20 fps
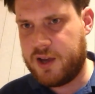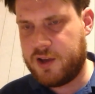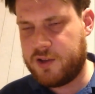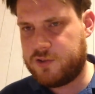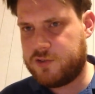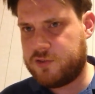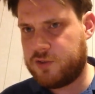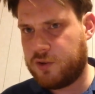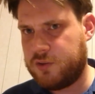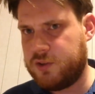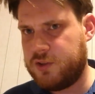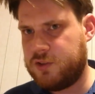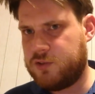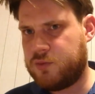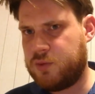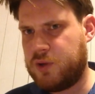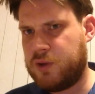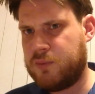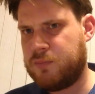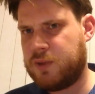sold it
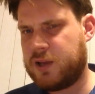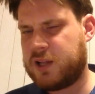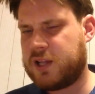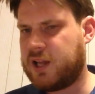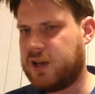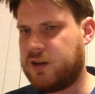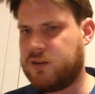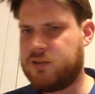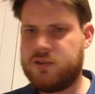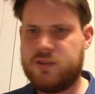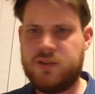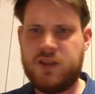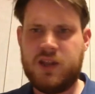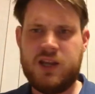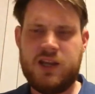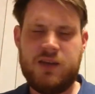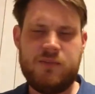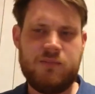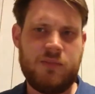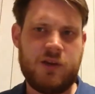to Ian MacLeod, and then
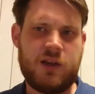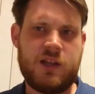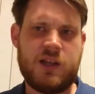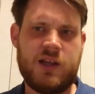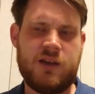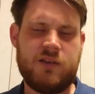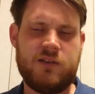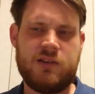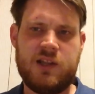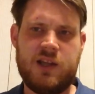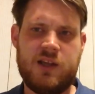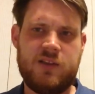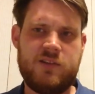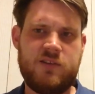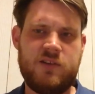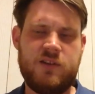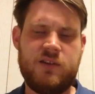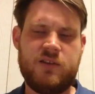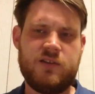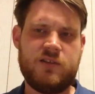Ian MacLeod let
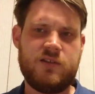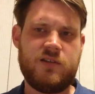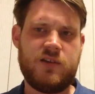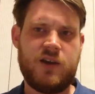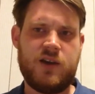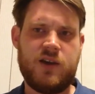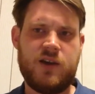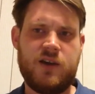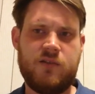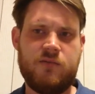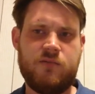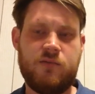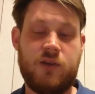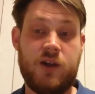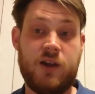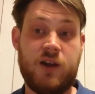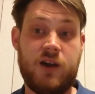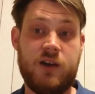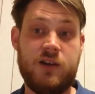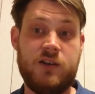it
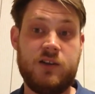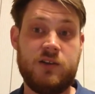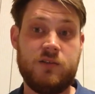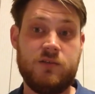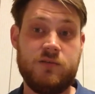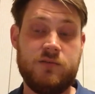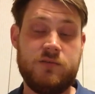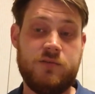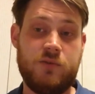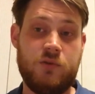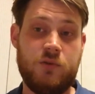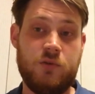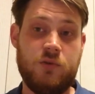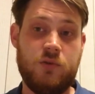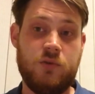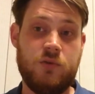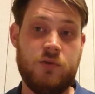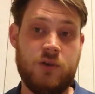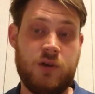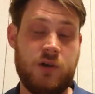run idle
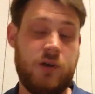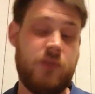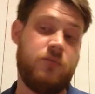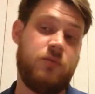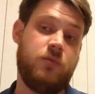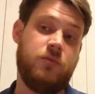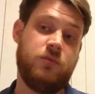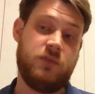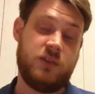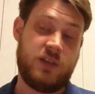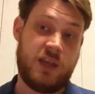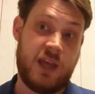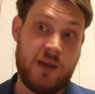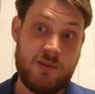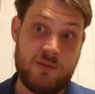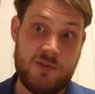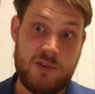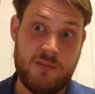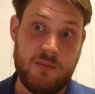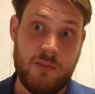for, or
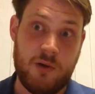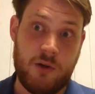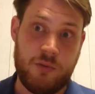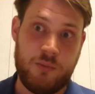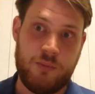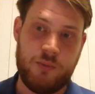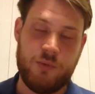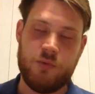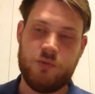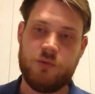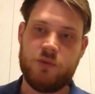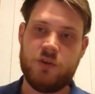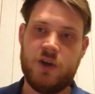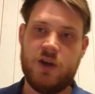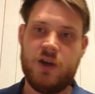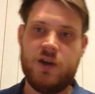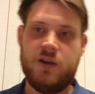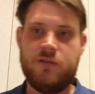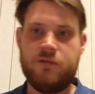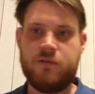kept it mothballed
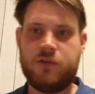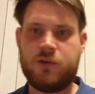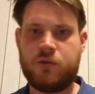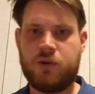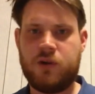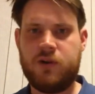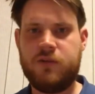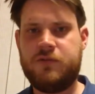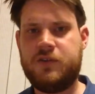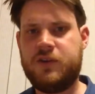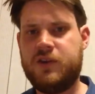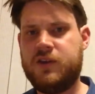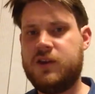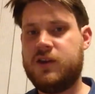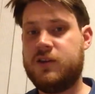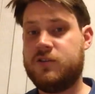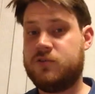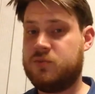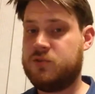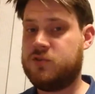for quite a few
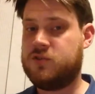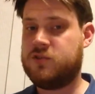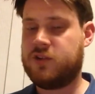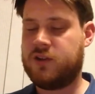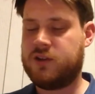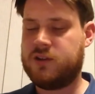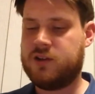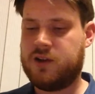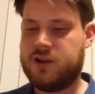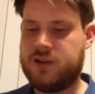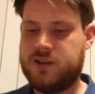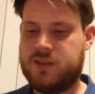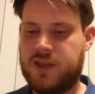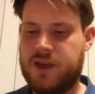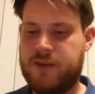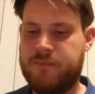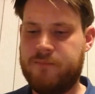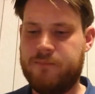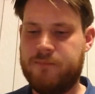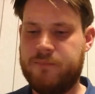years, which is unlike
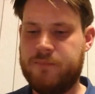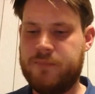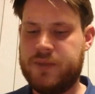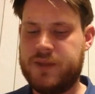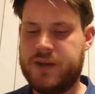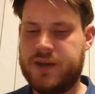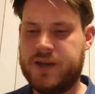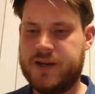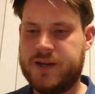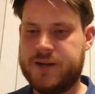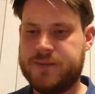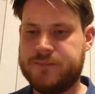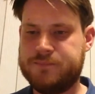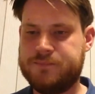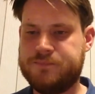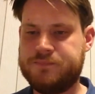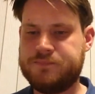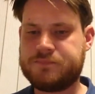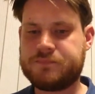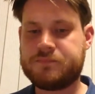them.
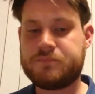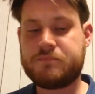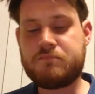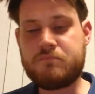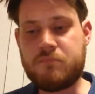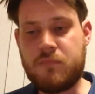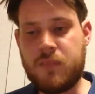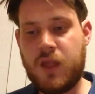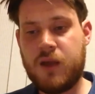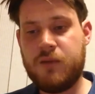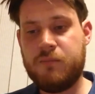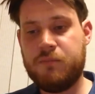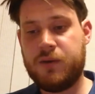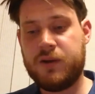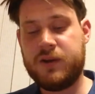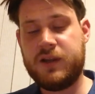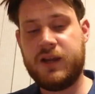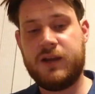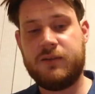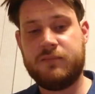
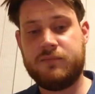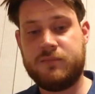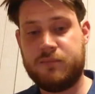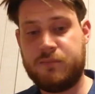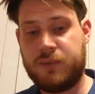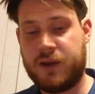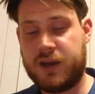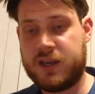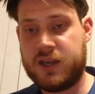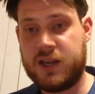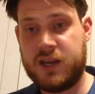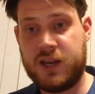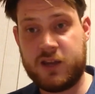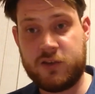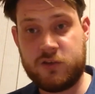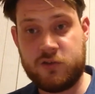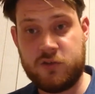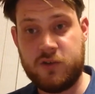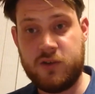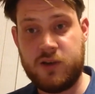But yeah, back in
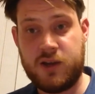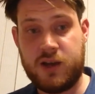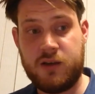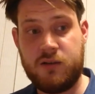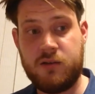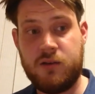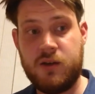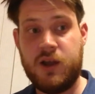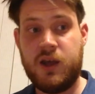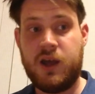action now,